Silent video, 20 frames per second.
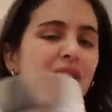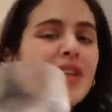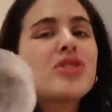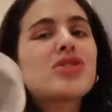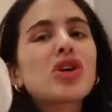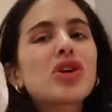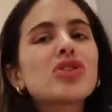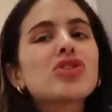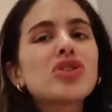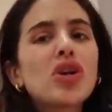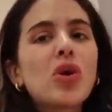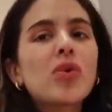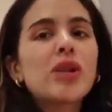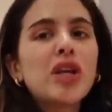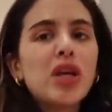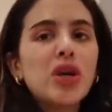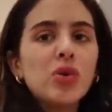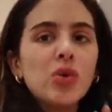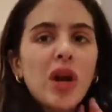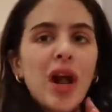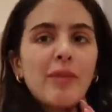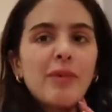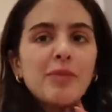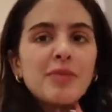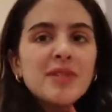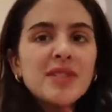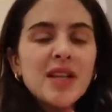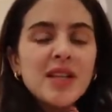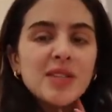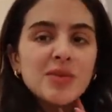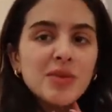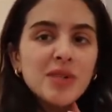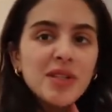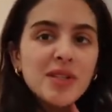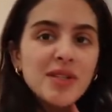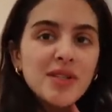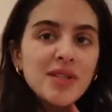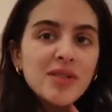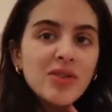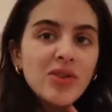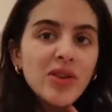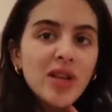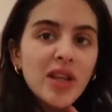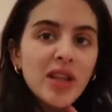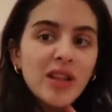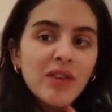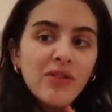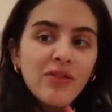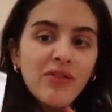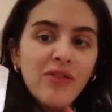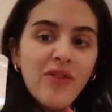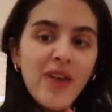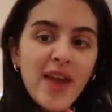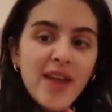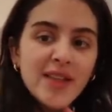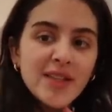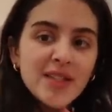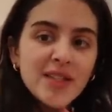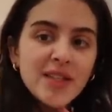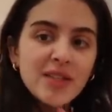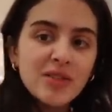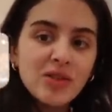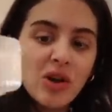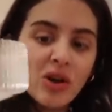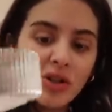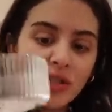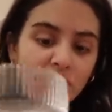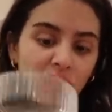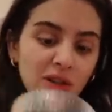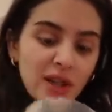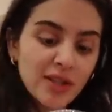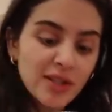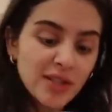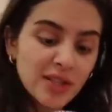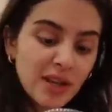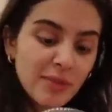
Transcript: These are so cute. I'm obsessed with these. These are like the fanciest cocktail glasses.